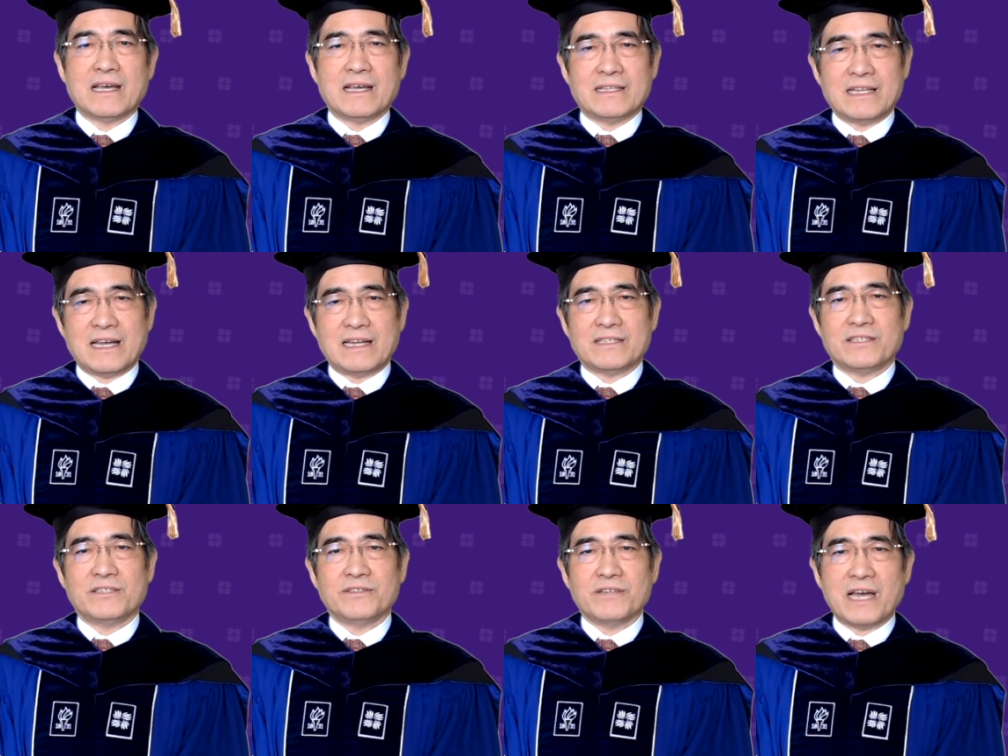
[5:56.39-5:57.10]

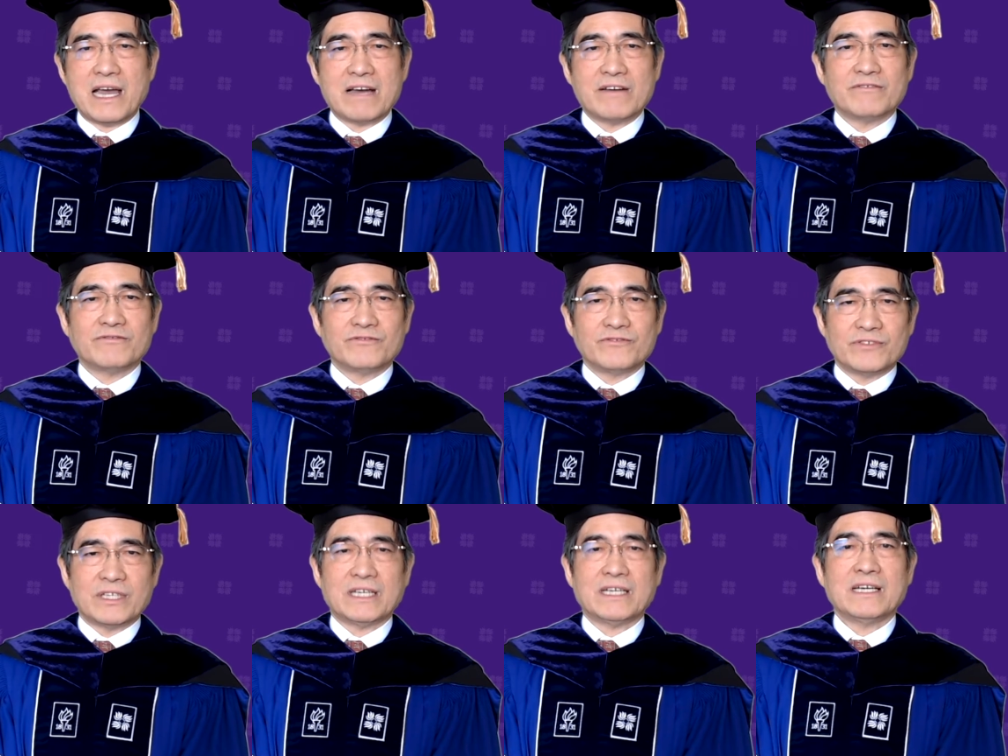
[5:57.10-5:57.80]
that you have
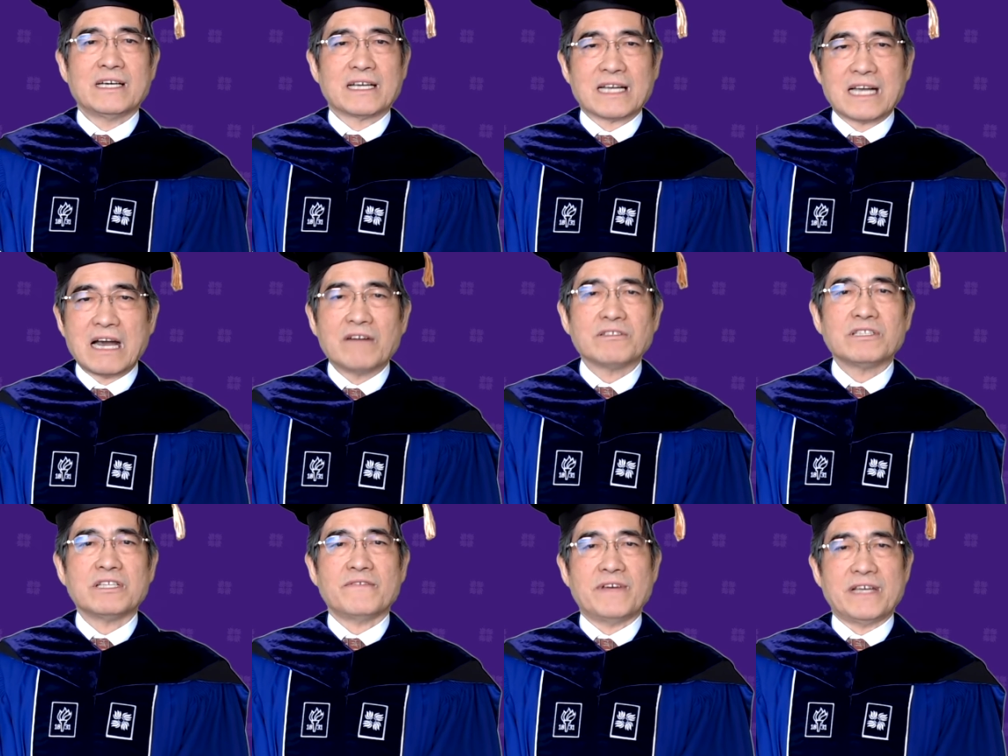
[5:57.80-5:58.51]

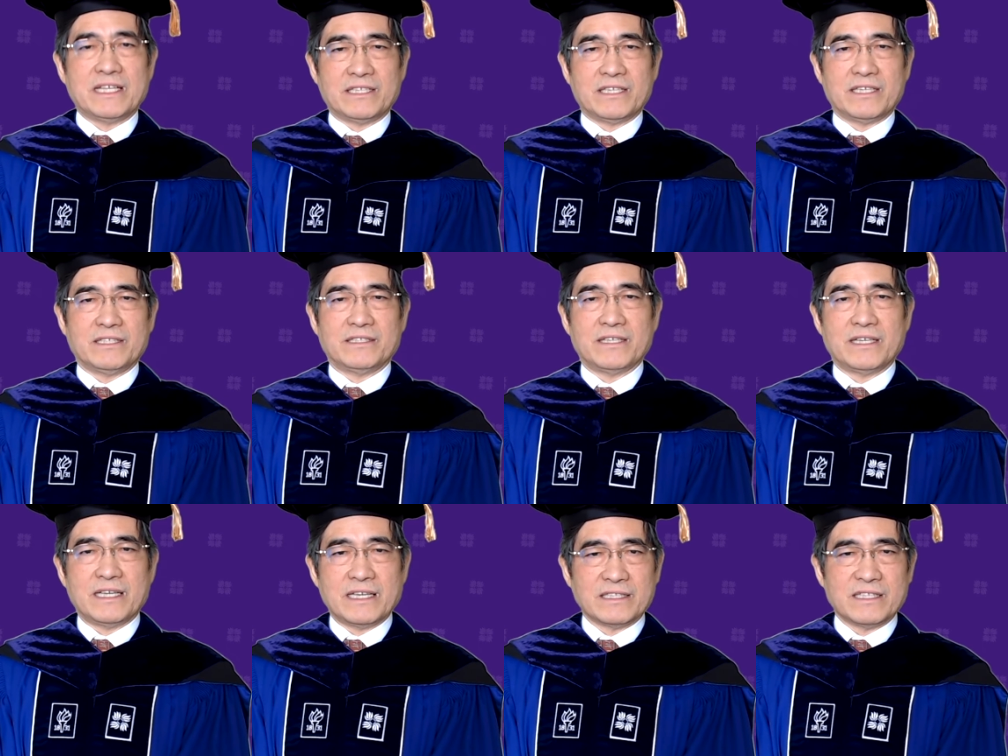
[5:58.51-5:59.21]
cultivated
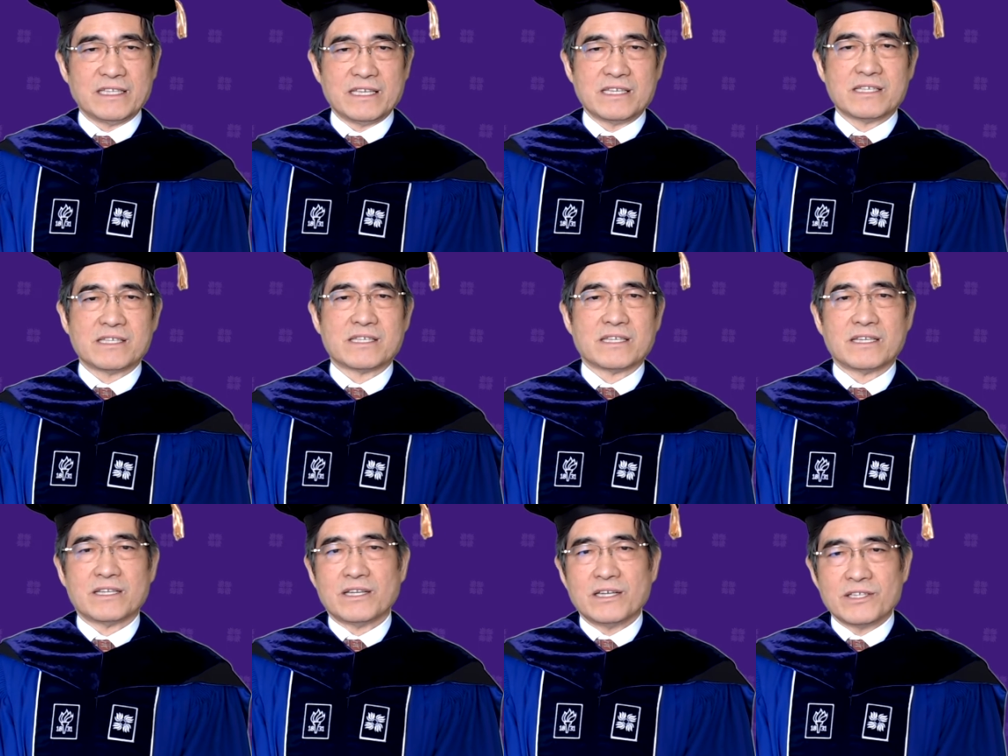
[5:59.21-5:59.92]
in these
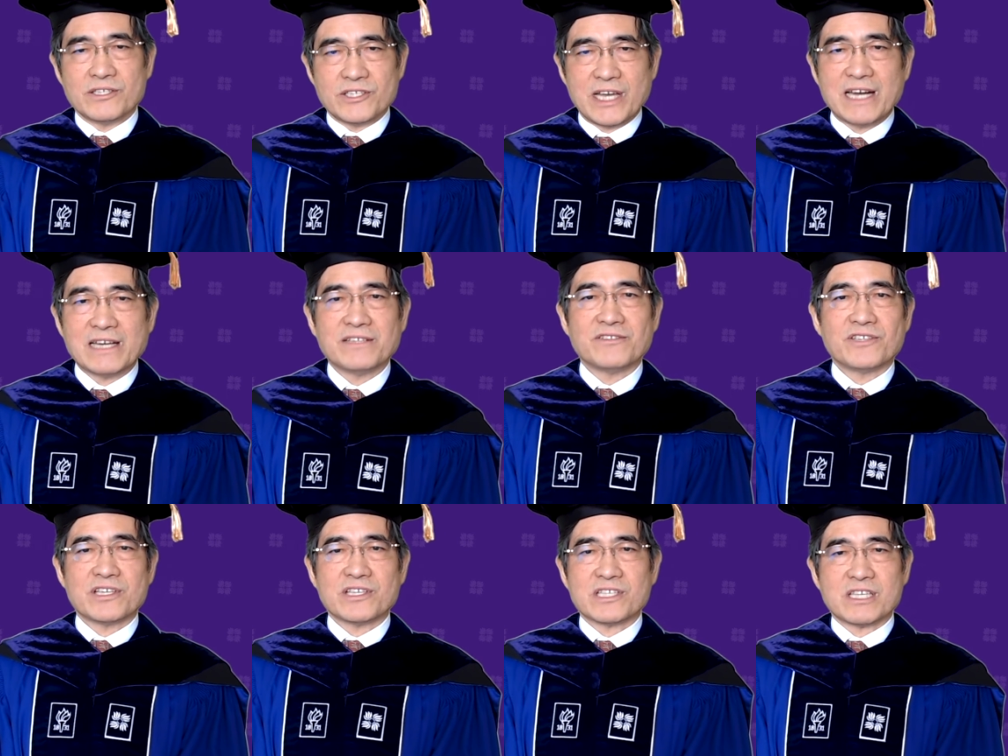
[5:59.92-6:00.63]

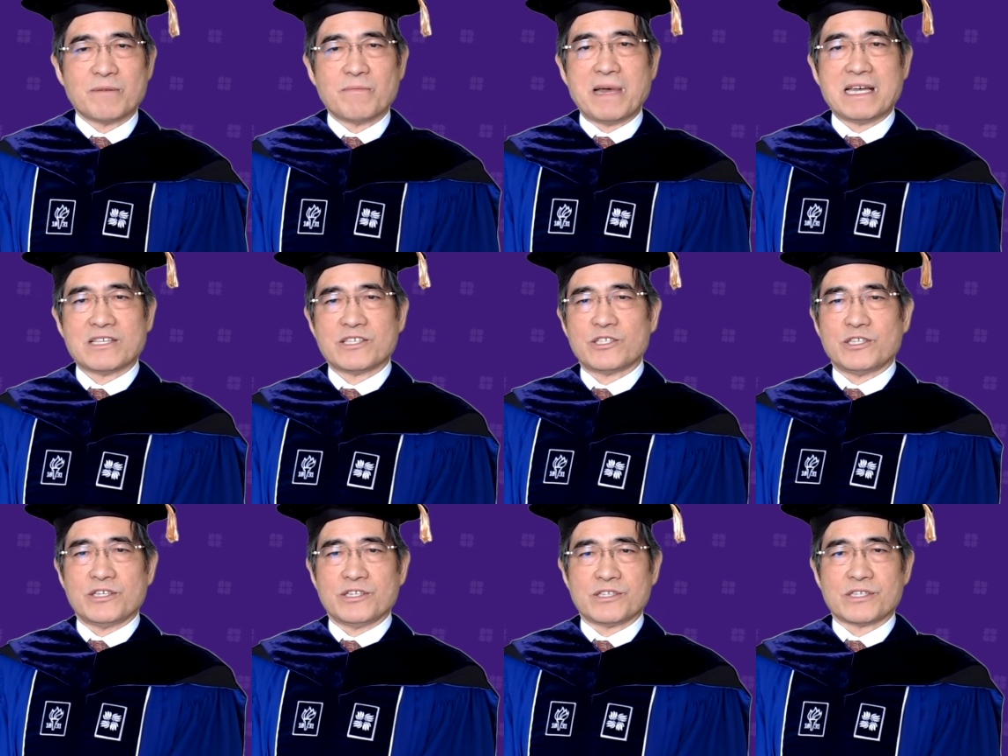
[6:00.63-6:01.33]
challenging
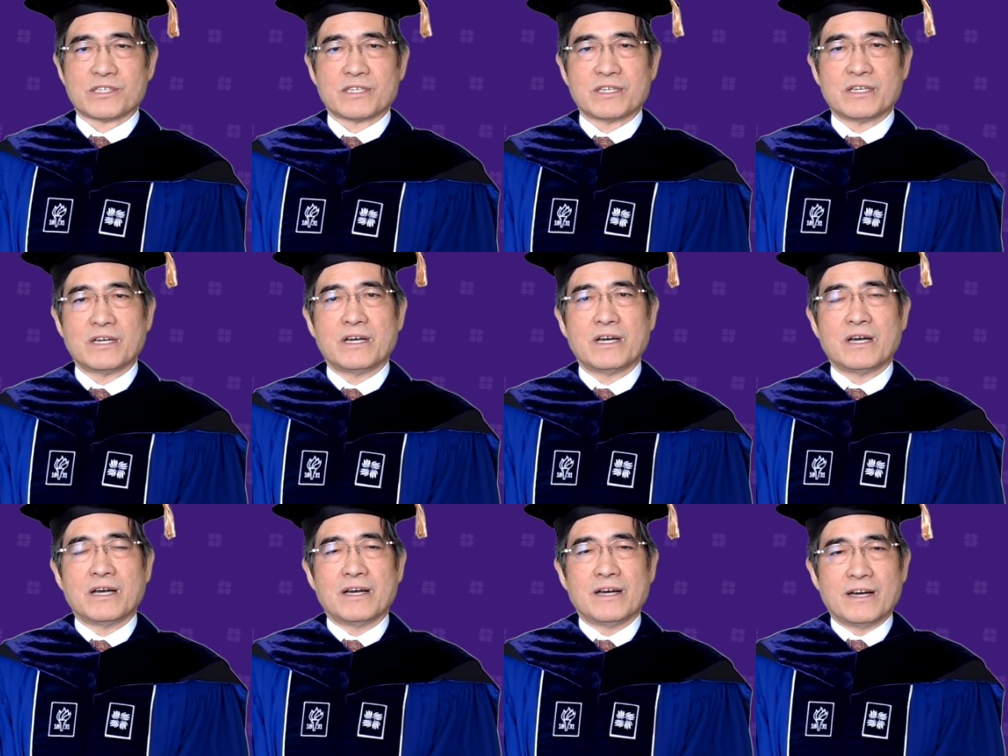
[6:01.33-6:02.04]
semesters,
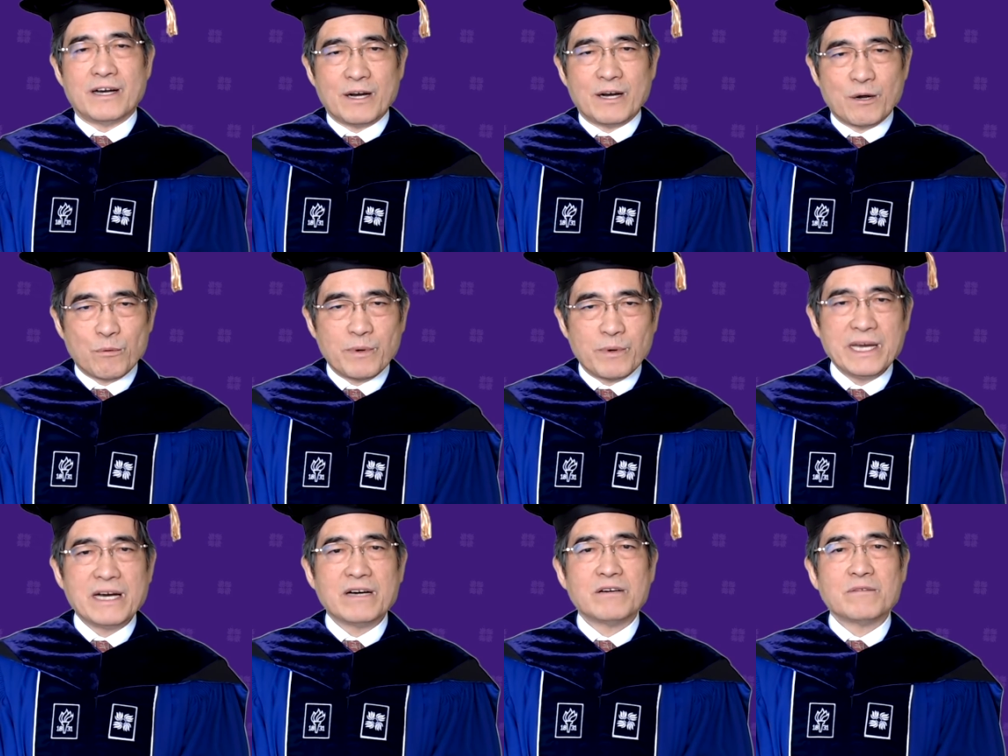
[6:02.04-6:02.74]

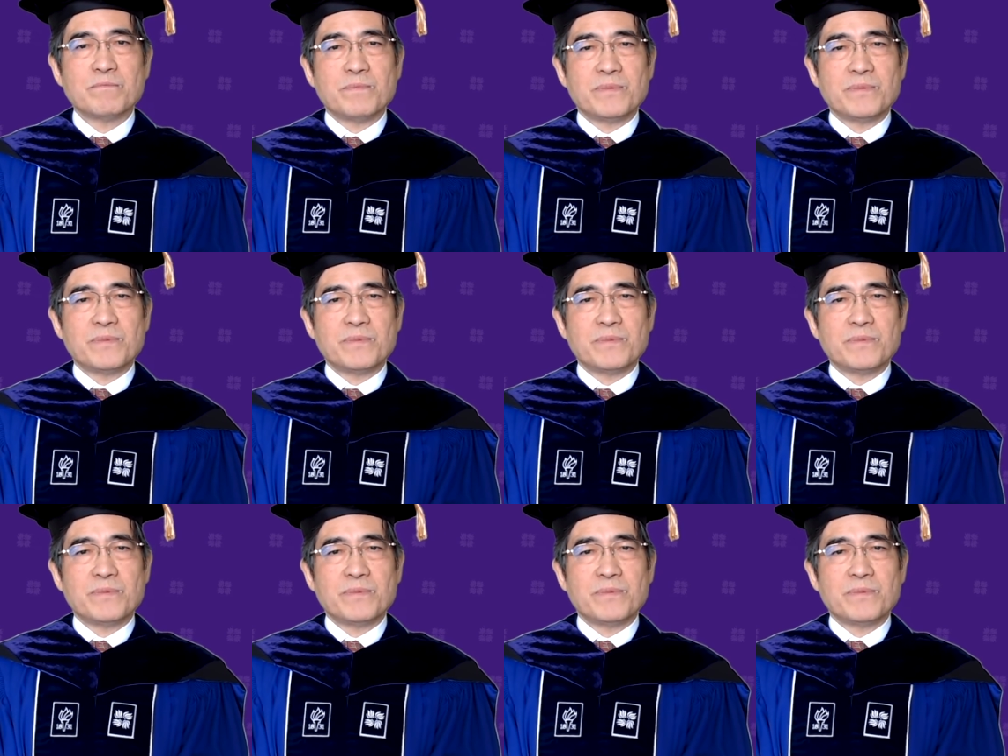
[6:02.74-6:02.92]
will